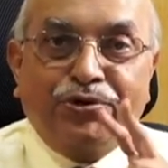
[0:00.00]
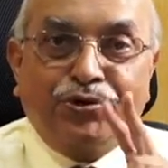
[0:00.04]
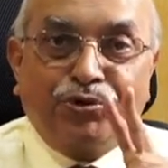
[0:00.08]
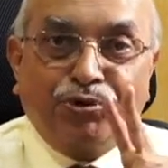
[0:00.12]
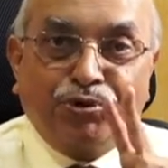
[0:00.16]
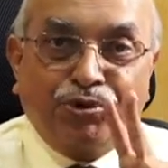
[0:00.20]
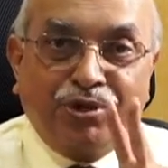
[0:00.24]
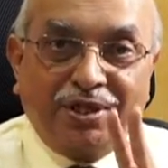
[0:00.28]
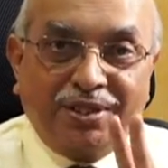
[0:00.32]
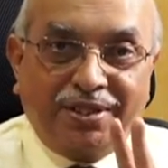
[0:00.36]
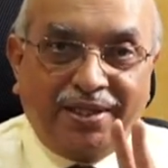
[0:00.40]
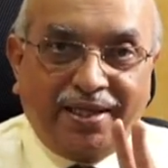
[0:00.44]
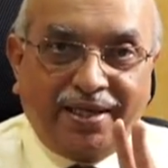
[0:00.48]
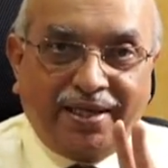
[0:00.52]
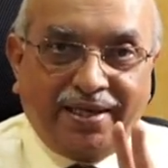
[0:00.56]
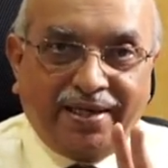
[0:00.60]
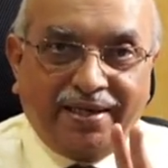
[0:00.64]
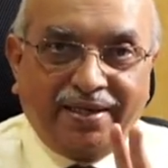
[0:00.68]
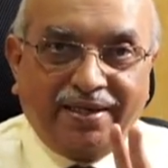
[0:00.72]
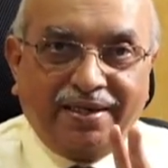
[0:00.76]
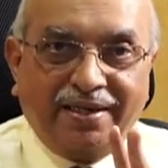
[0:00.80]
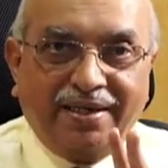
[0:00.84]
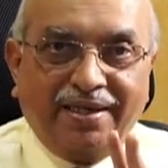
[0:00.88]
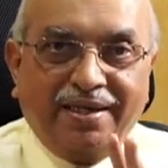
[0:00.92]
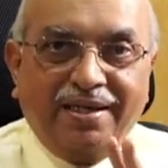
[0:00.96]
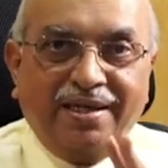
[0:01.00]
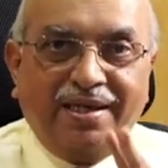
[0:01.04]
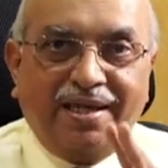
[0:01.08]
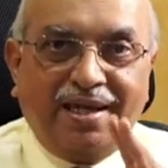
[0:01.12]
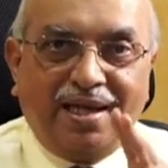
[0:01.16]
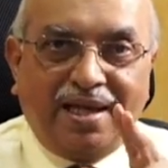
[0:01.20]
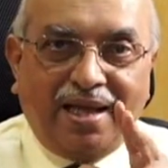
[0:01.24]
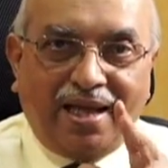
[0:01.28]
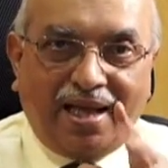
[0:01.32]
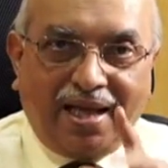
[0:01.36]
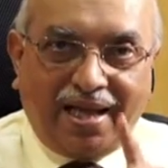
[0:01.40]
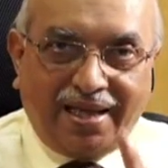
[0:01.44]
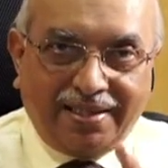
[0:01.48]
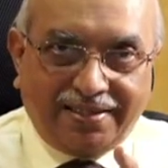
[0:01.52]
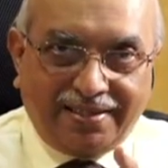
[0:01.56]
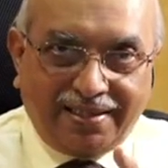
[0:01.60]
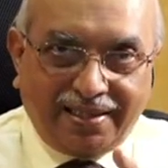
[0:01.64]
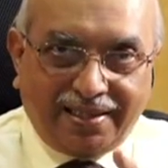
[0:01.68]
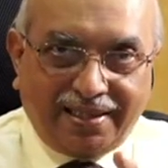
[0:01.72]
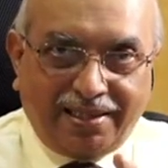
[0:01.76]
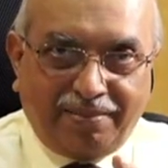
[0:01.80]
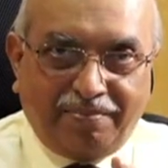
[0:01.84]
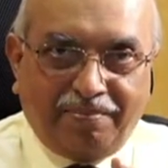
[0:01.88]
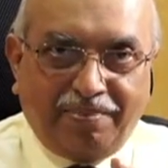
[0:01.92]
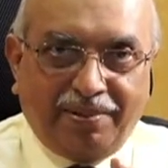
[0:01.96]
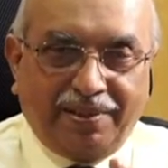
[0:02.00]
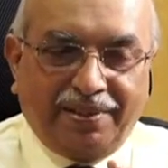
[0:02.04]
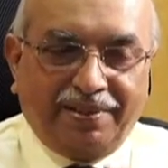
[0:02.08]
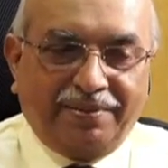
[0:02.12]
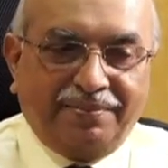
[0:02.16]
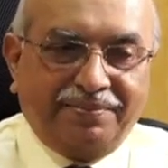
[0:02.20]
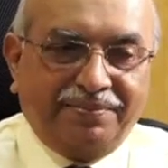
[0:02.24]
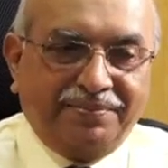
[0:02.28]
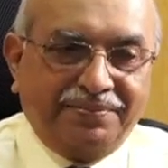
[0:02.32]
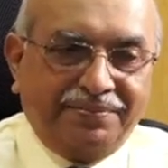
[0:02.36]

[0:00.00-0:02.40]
together as a couple.